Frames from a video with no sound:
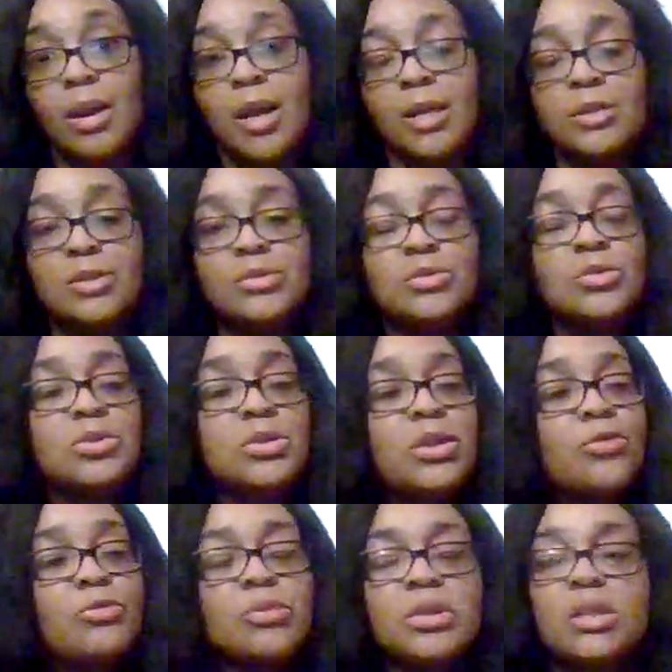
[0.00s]
And these are
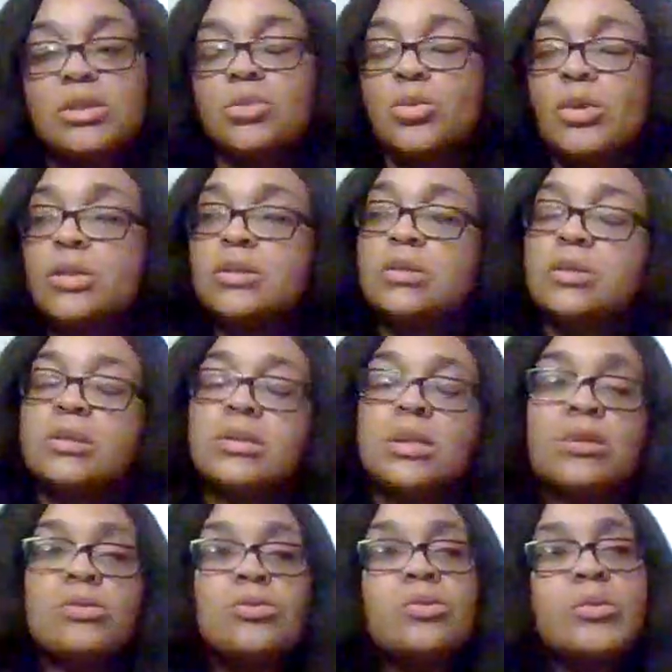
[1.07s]
different things where it's just
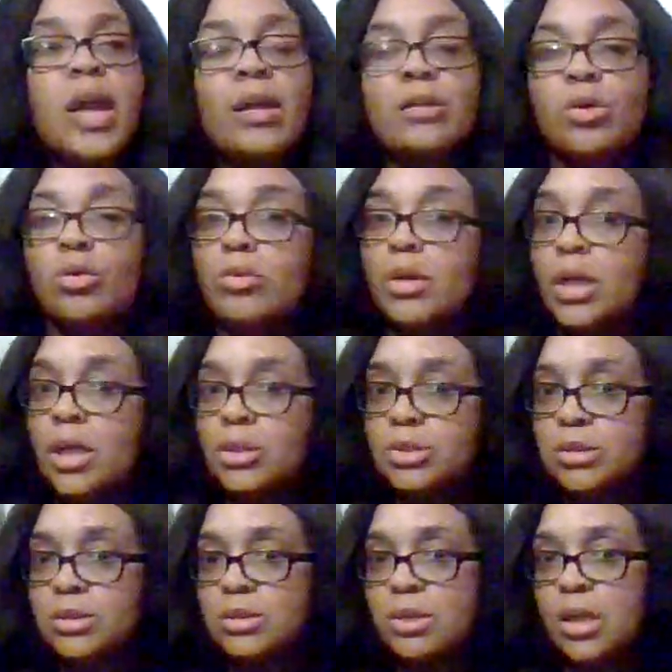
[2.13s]
telling you that little
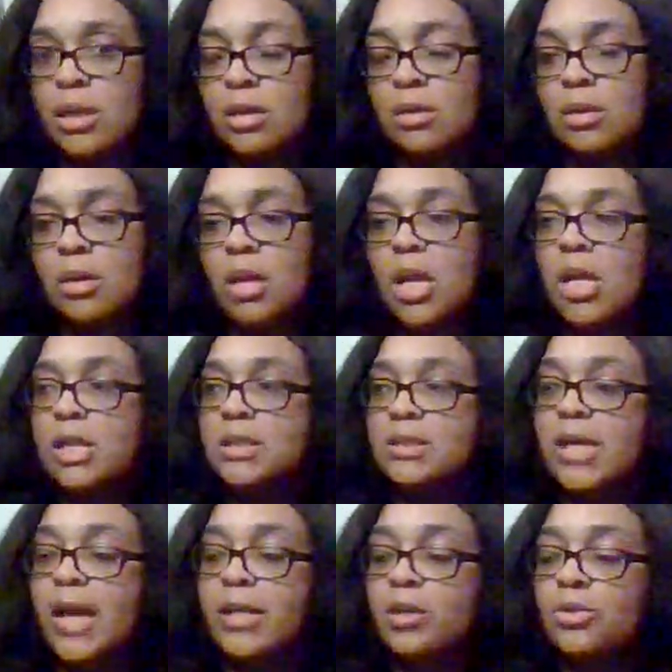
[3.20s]
nudge is there. It's
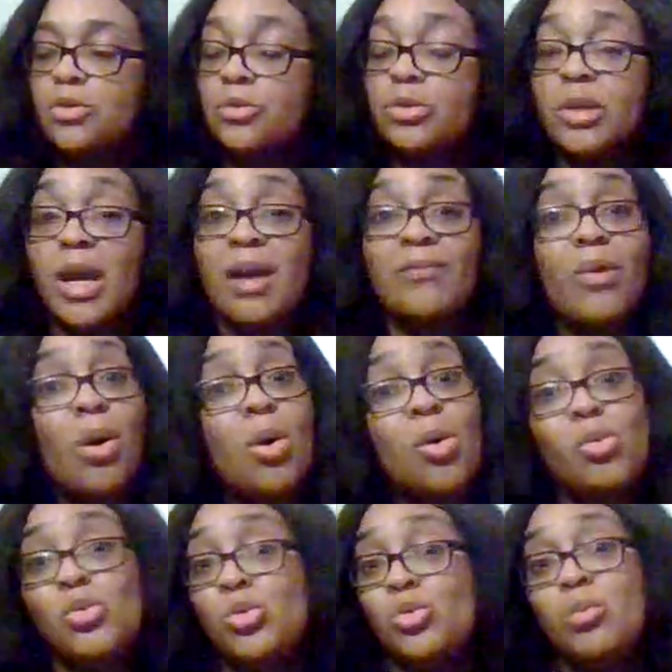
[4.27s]
like you're going to have a
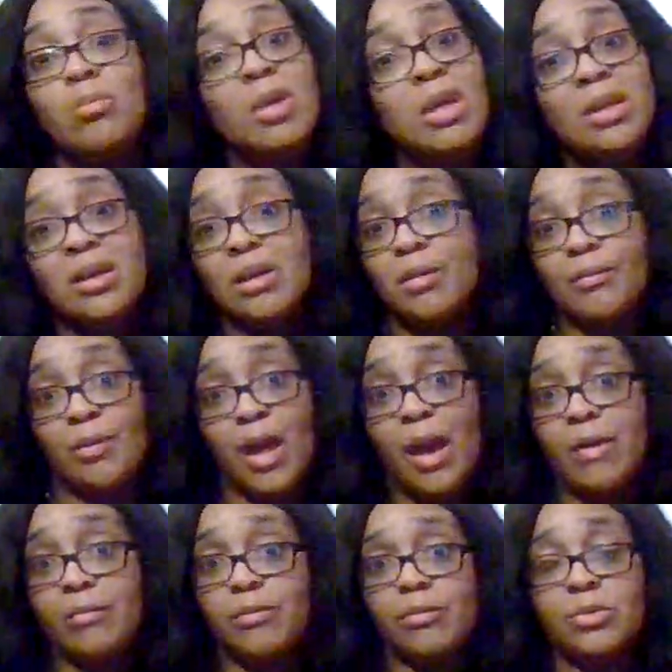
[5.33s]
whole new meaning of
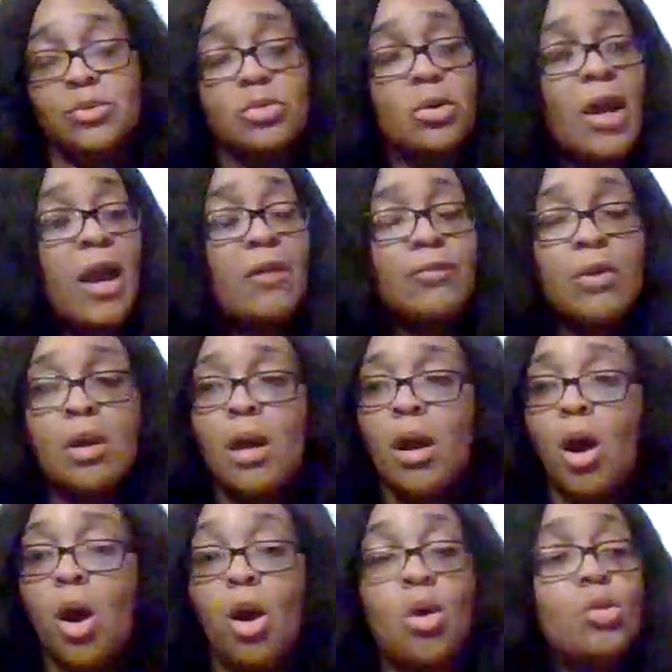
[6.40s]
life. You're going to have
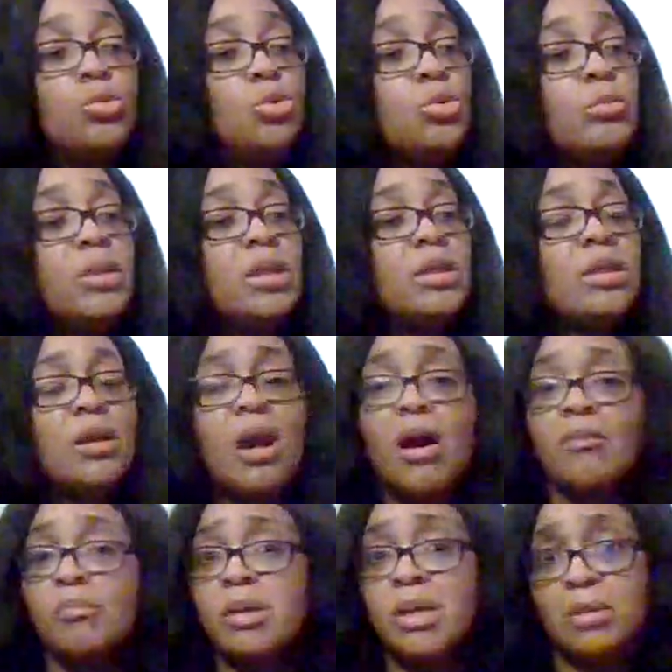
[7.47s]
a whole new meaning
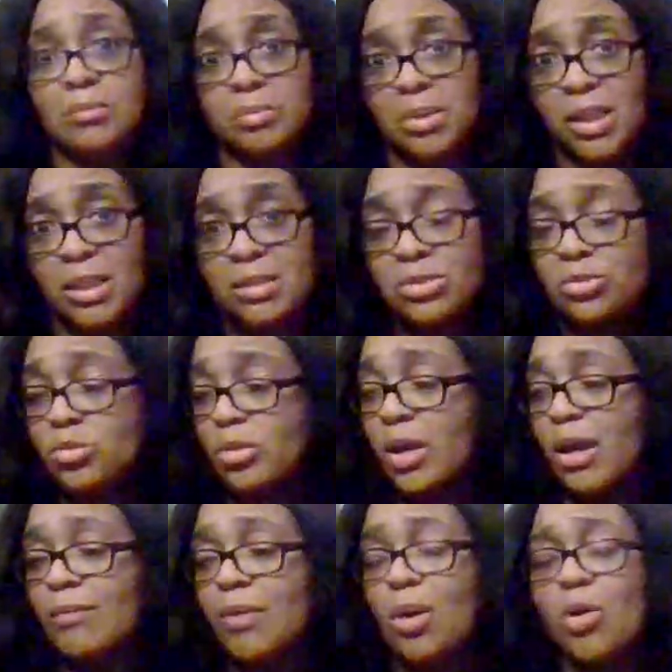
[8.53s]
of being blessed. You're going
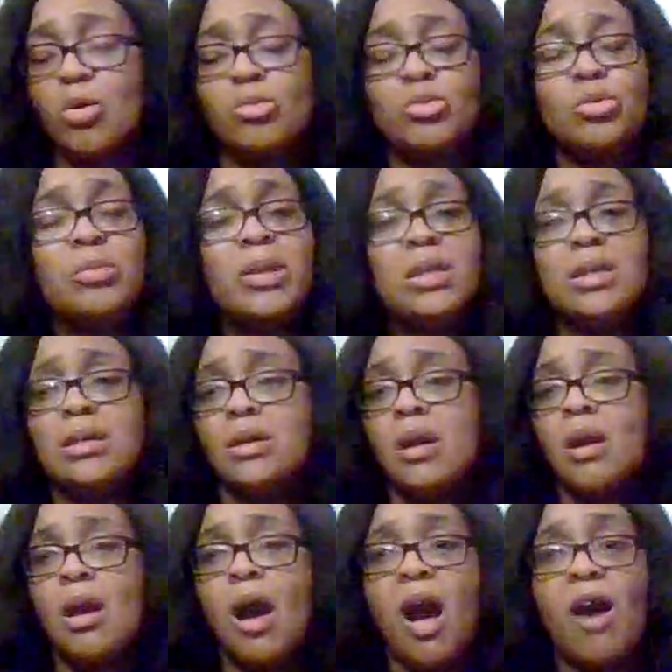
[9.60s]
to have a whole new
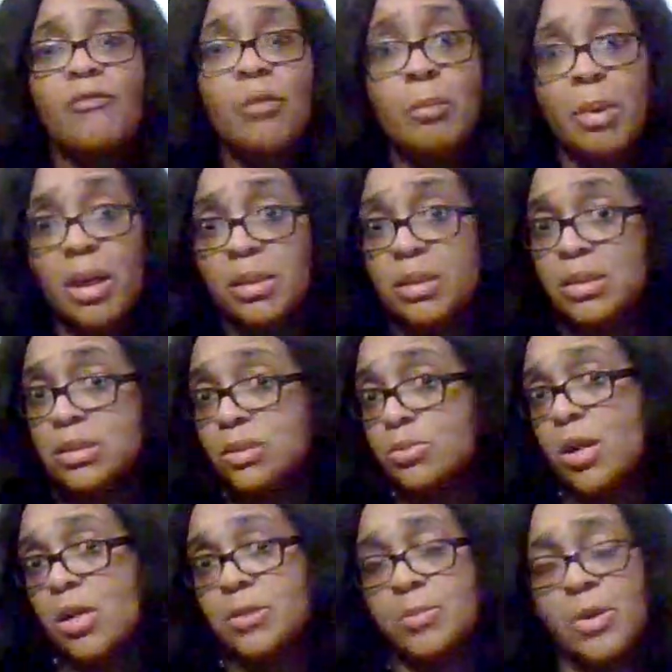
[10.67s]
meaning of abundance,
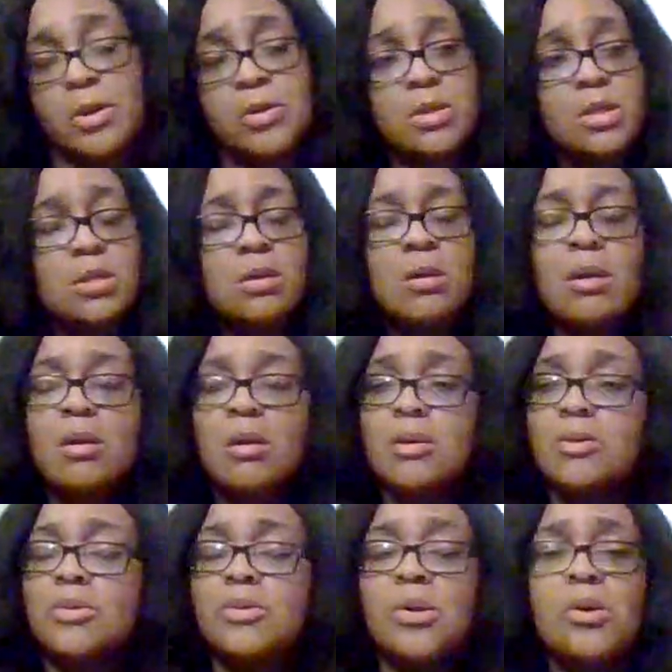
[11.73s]
prosperity,
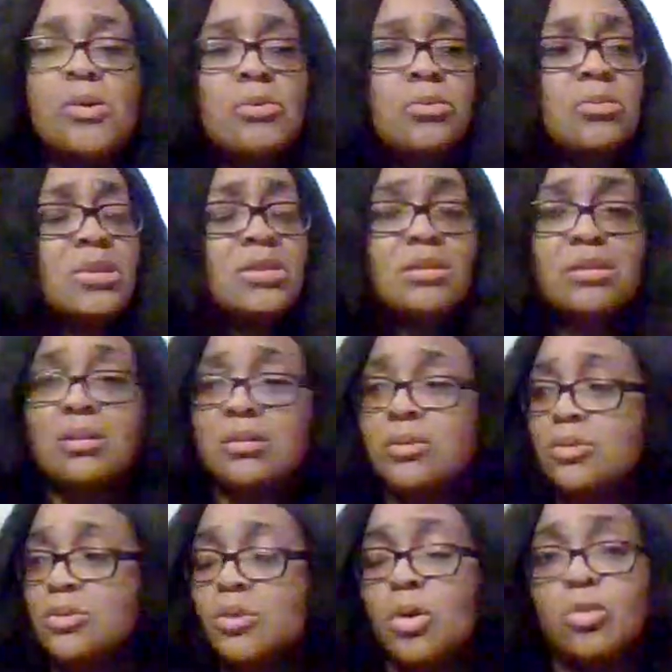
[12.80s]
you know, just,
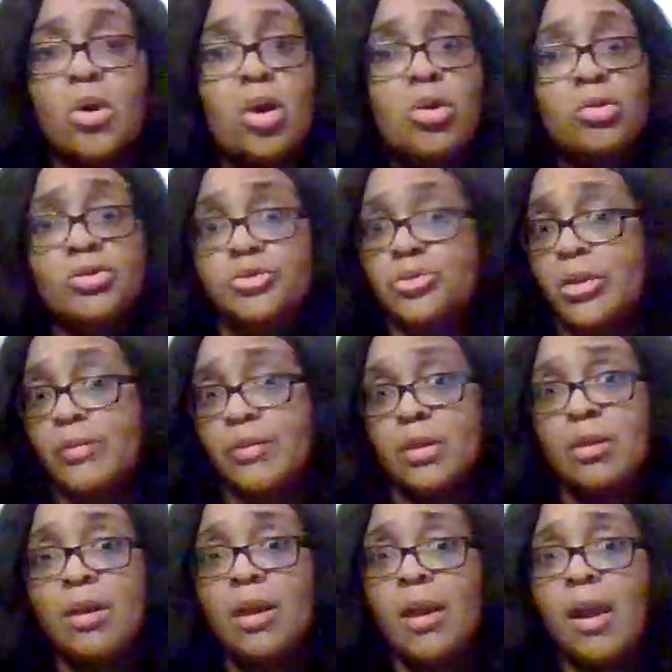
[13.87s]
you know, goal
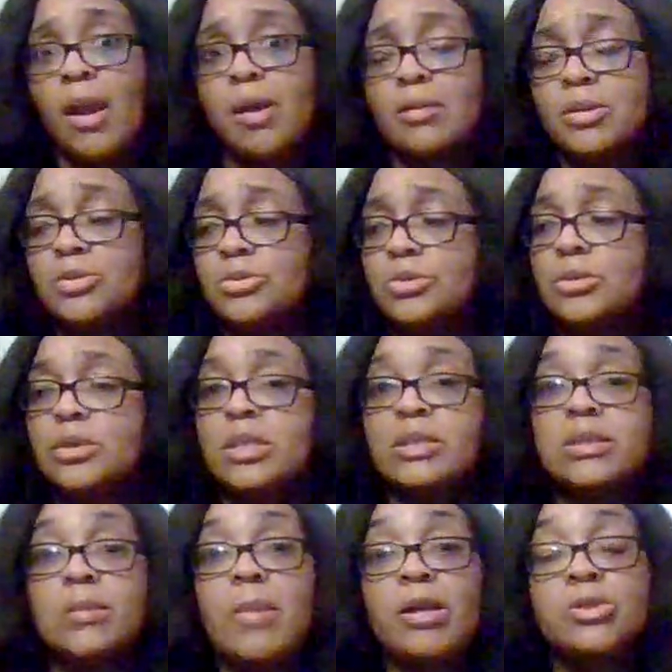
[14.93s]
driven. And these are the
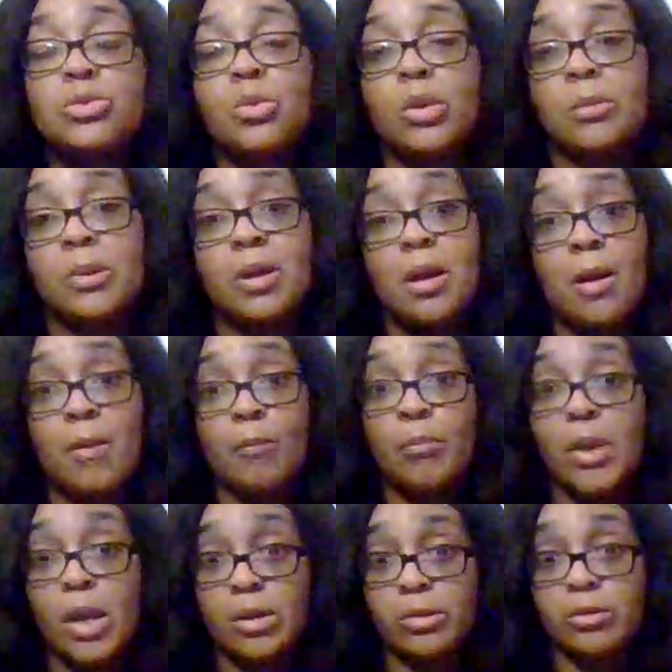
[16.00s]
things that makes you want to become
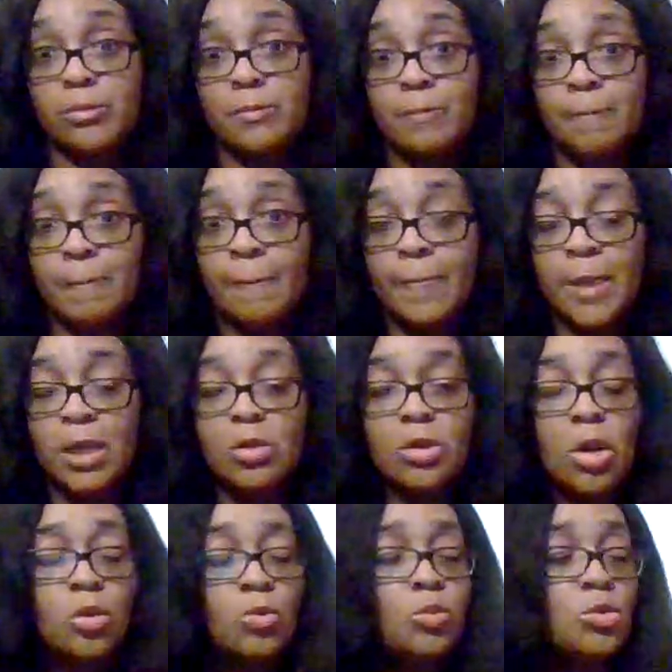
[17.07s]
better. You
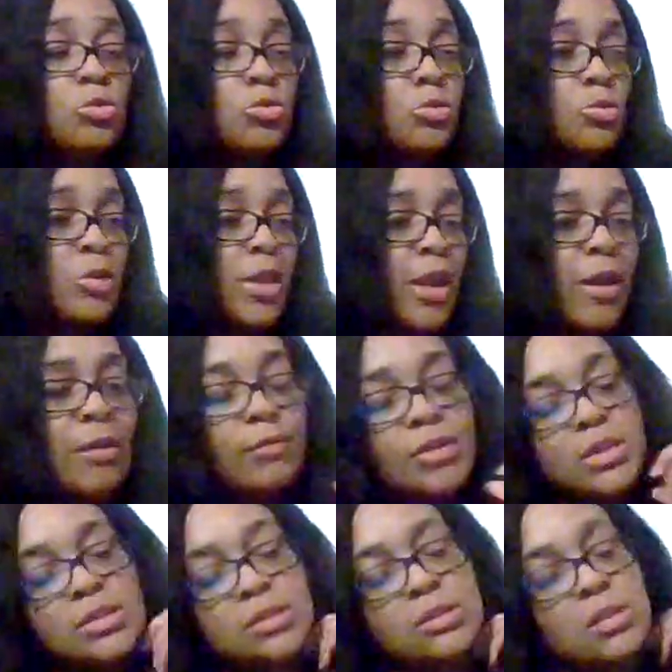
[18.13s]
know, when you, we have,
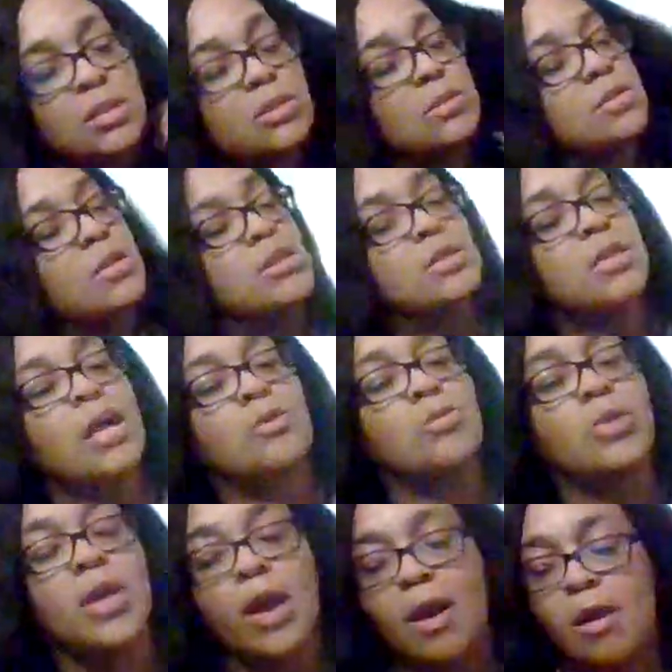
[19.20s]
it's, it's, it's like
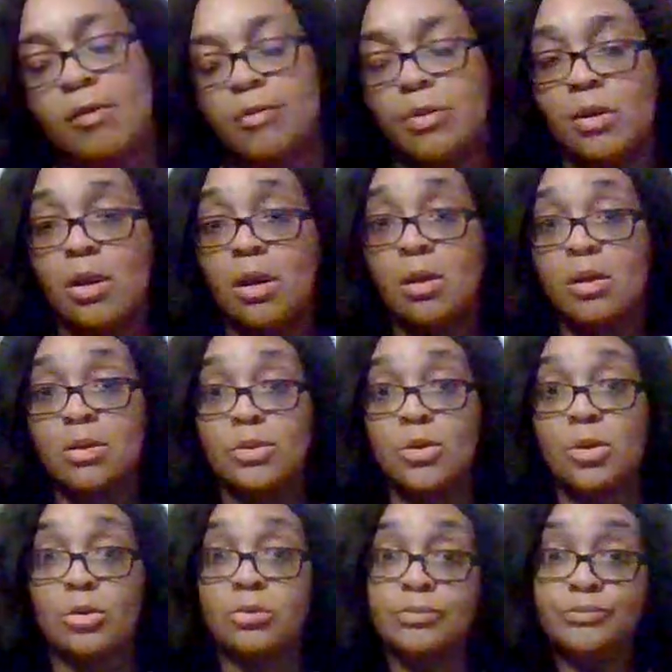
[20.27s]
we have, you
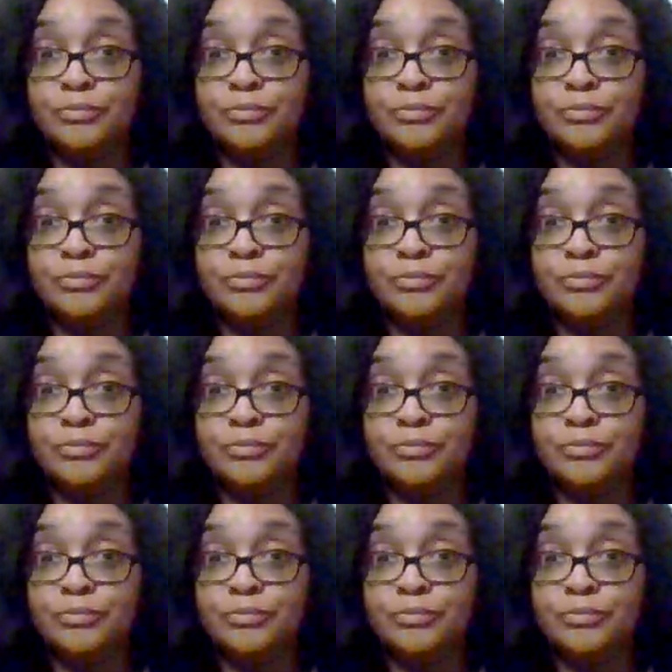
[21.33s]
know,